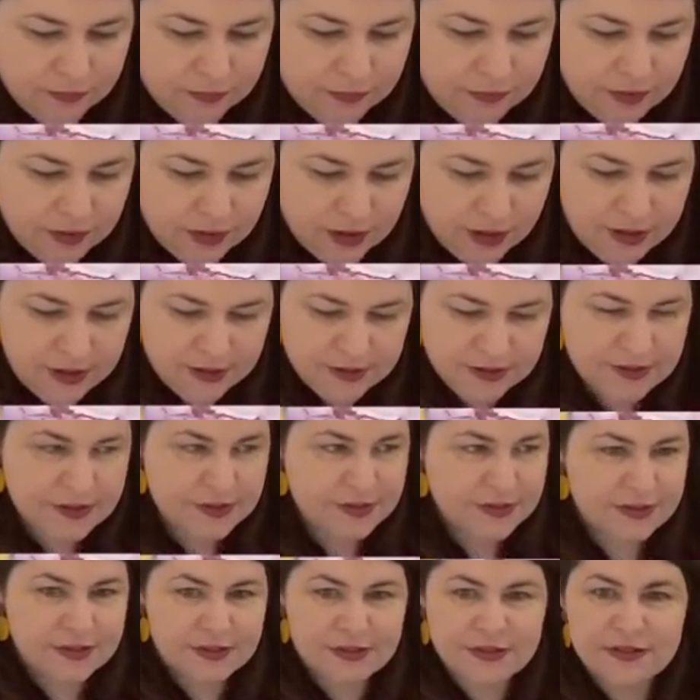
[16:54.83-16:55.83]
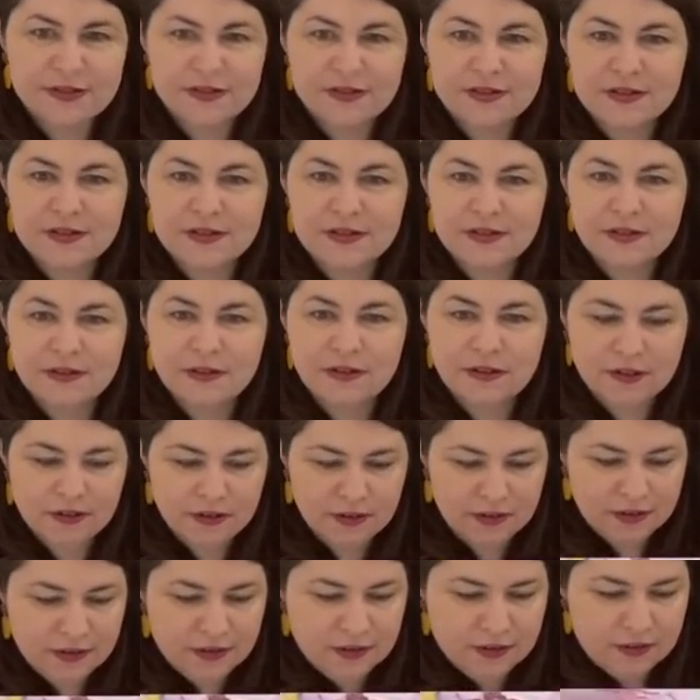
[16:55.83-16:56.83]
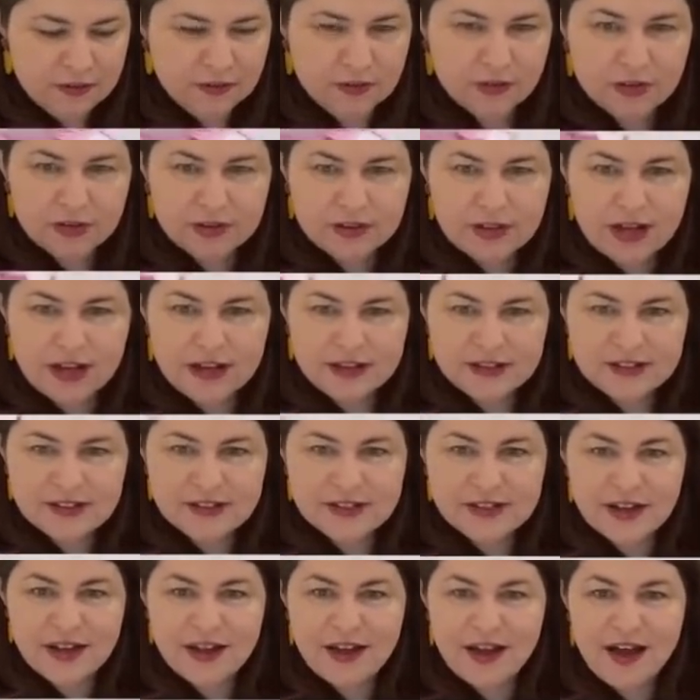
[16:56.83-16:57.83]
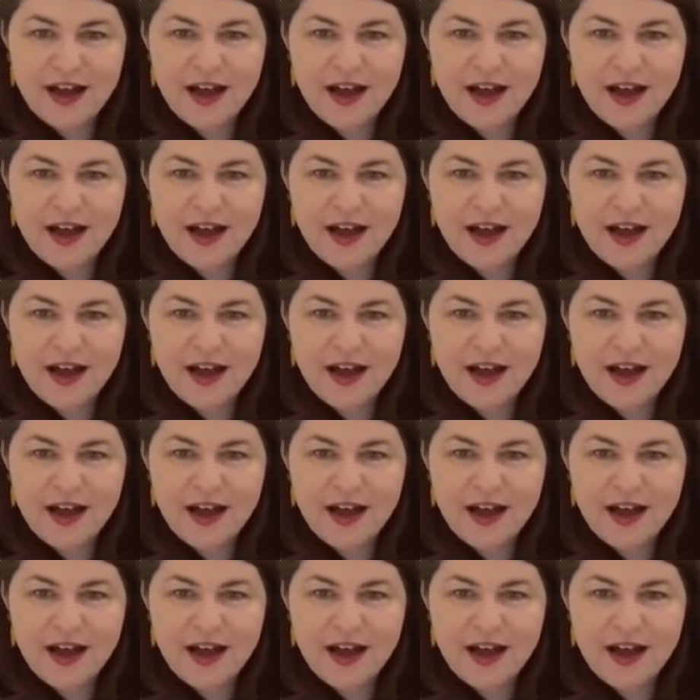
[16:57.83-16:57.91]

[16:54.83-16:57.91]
Yes. Look at that.